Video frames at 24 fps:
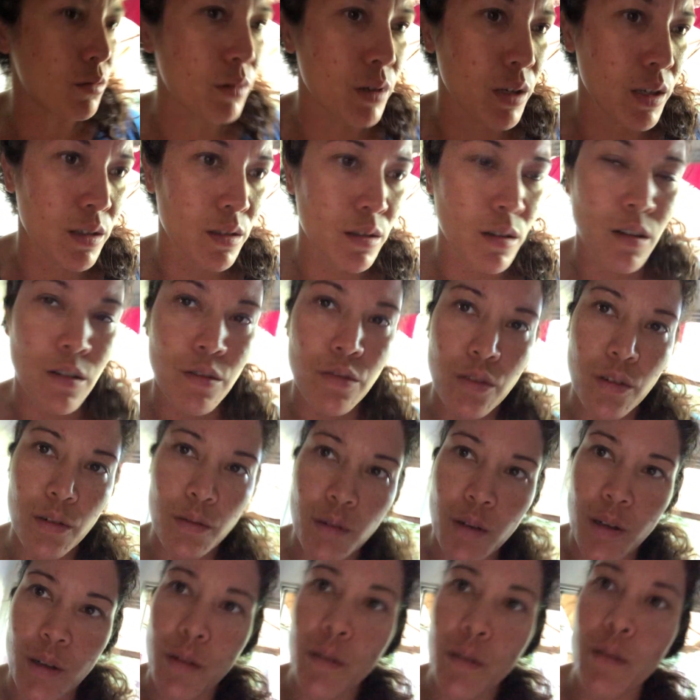weeks off in a
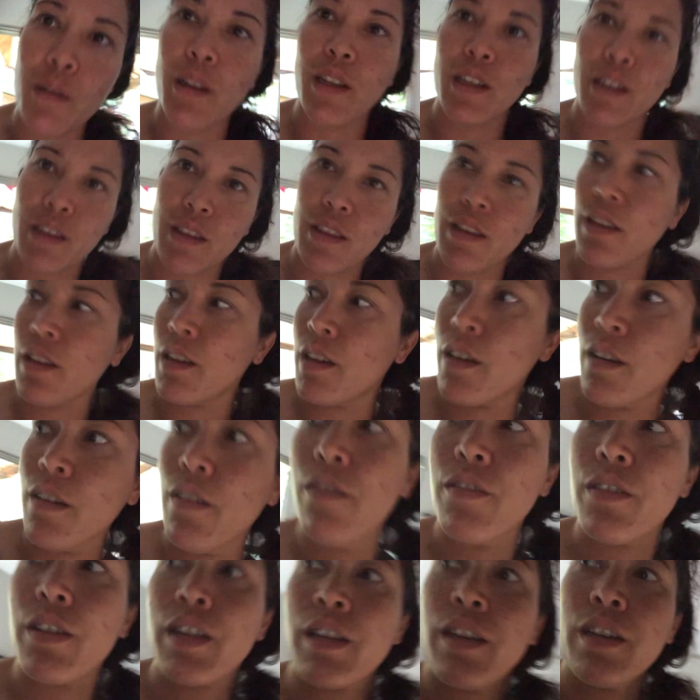row in the
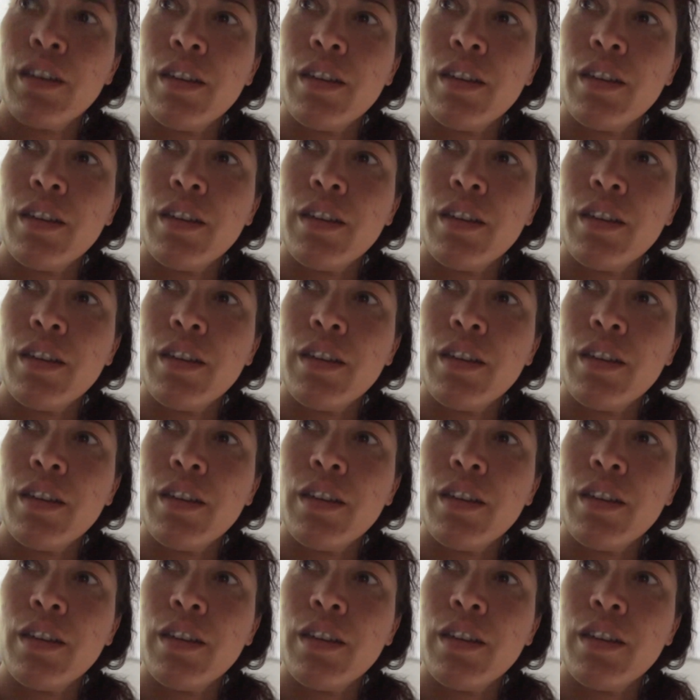caravan.